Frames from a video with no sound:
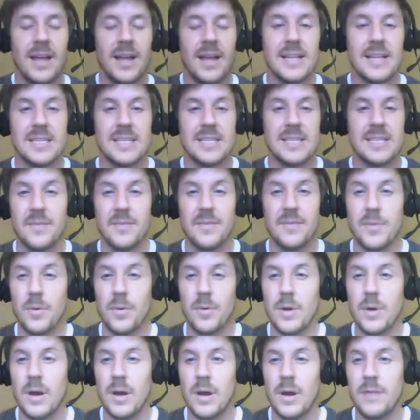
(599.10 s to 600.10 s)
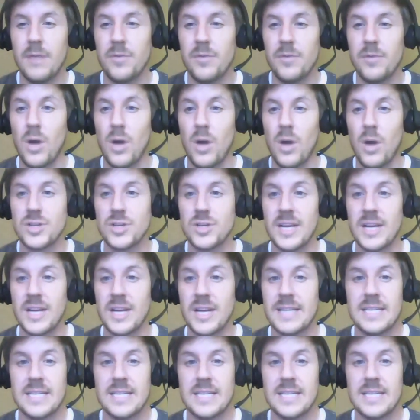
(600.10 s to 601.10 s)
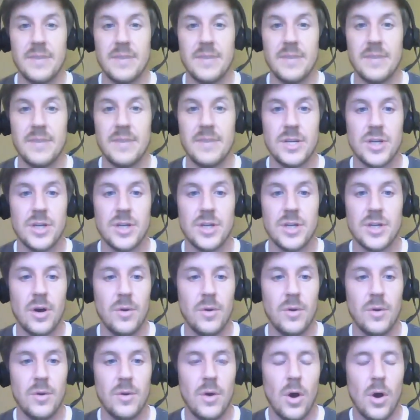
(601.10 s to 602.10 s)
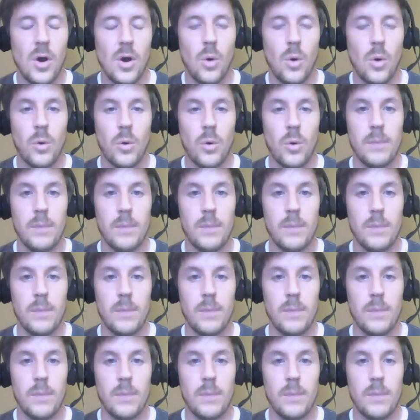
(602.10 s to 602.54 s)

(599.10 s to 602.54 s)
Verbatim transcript: Let's see if you're uh, if you're watching a TV show or a